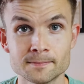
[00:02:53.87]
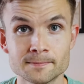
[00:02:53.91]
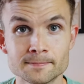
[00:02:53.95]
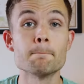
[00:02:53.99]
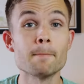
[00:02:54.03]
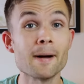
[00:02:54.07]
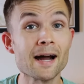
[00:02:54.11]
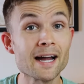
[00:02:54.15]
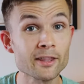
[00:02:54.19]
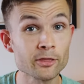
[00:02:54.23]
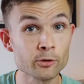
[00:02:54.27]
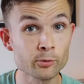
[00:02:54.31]

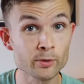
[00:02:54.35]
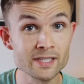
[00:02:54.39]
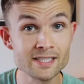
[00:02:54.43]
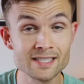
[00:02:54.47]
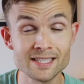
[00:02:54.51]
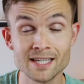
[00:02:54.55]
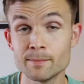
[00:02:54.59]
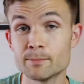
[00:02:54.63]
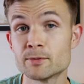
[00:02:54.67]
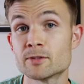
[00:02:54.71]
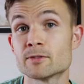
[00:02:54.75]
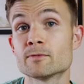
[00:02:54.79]
My 3
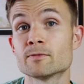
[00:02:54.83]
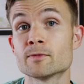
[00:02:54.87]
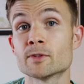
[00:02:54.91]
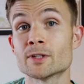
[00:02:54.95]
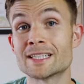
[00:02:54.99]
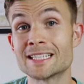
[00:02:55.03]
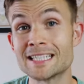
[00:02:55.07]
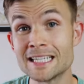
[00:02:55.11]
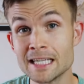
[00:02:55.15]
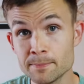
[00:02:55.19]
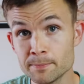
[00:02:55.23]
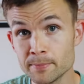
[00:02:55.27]
tips for
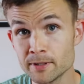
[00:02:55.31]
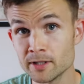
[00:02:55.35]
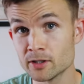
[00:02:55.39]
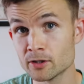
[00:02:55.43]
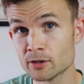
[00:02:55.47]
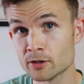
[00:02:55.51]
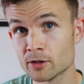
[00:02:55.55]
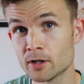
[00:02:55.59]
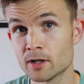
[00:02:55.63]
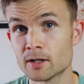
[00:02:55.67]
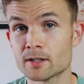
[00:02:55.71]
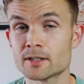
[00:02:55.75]
keeping
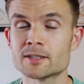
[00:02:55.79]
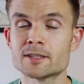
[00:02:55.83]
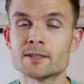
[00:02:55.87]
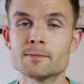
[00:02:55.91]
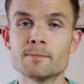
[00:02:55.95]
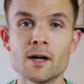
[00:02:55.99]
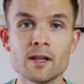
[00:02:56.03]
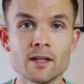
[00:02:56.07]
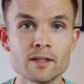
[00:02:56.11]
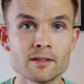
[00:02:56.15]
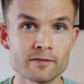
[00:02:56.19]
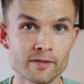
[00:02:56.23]
your dog
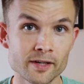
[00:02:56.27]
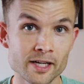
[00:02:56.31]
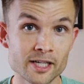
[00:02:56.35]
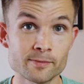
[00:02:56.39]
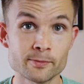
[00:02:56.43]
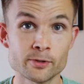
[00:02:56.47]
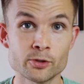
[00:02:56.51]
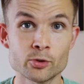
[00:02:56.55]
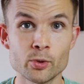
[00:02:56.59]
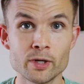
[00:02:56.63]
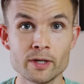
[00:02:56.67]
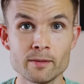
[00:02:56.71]
smelling fresh
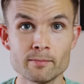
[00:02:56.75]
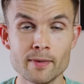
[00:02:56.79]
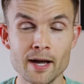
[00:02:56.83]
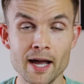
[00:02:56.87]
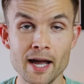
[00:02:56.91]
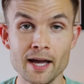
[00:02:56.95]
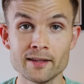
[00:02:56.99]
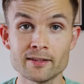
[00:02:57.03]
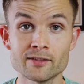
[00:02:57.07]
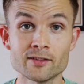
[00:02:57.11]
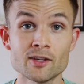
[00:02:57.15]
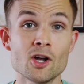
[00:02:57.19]
between
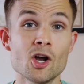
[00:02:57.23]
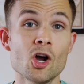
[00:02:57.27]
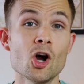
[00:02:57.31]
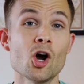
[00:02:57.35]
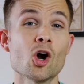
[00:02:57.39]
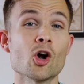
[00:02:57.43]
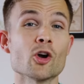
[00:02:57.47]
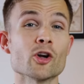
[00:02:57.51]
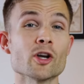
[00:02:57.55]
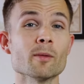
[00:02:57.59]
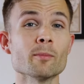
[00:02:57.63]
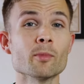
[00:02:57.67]
baths
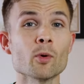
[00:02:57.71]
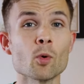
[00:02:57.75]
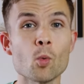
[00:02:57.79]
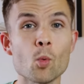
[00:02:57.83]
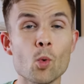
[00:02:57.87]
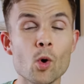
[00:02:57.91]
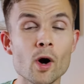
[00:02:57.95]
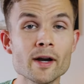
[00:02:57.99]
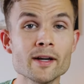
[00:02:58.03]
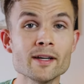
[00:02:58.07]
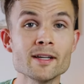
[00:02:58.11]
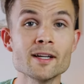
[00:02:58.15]
are, number
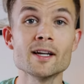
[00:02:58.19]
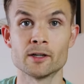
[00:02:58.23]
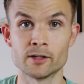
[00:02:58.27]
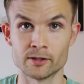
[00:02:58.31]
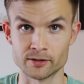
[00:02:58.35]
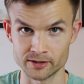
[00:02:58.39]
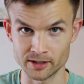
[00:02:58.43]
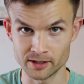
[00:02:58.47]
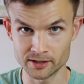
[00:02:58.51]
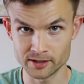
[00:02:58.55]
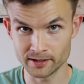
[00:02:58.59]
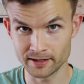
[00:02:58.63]
1,
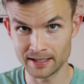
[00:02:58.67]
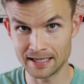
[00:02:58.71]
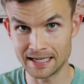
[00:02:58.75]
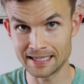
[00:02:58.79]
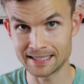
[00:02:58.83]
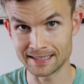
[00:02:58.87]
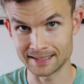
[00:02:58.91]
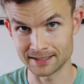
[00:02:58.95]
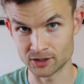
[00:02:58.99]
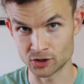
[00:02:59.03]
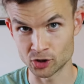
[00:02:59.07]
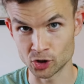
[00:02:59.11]
there's such a
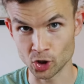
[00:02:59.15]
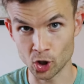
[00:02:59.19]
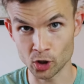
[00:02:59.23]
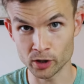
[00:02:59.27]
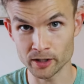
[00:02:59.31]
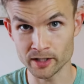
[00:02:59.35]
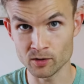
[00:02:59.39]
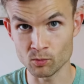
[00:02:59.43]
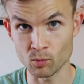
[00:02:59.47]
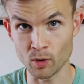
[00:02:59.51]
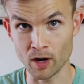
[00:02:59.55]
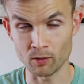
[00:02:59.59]
thing as
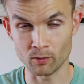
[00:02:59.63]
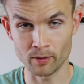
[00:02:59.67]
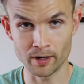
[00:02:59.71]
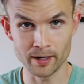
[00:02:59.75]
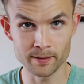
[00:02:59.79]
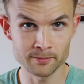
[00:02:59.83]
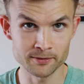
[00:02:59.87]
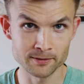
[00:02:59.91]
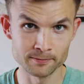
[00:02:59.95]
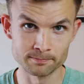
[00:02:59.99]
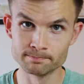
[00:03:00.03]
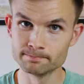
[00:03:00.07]
doggy wet
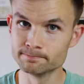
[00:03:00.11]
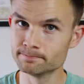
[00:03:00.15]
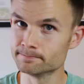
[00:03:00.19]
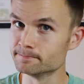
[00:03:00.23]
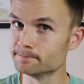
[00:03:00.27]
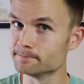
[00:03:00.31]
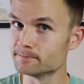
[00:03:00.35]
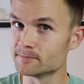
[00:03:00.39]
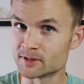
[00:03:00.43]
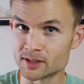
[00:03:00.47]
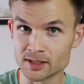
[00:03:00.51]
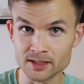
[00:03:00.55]
wipes.
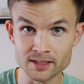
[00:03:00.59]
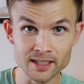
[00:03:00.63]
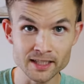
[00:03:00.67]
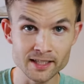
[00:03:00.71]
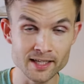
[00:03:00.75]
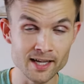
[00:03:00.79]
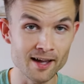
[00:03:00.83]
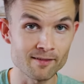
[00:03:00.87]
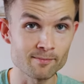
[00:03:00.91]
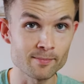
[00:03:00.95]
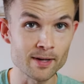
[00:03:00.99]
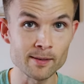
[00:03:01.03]
Just like
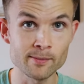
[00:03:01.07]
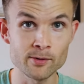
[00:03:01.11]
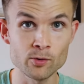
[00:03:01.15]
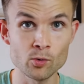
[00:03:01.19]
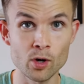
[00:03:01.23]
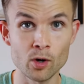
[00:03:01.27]
you have baby